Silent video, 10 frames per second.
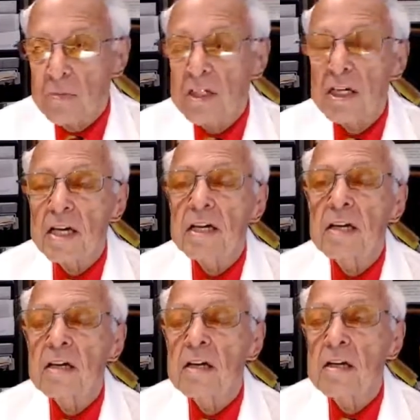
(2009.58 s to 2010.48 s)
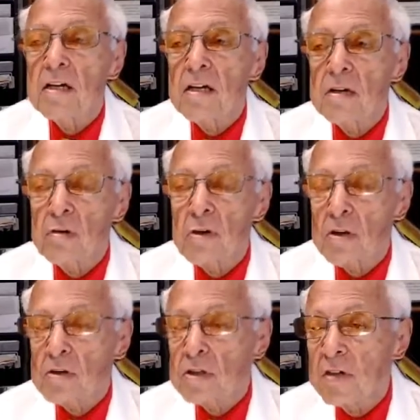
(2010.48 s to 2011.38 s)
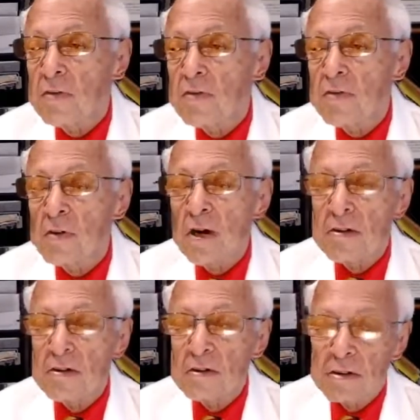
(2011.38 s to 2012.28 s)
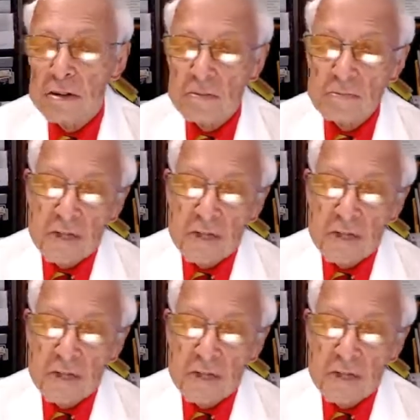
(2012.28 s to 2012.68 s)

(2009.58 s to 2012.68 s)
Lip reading: be taking glucose every few hours.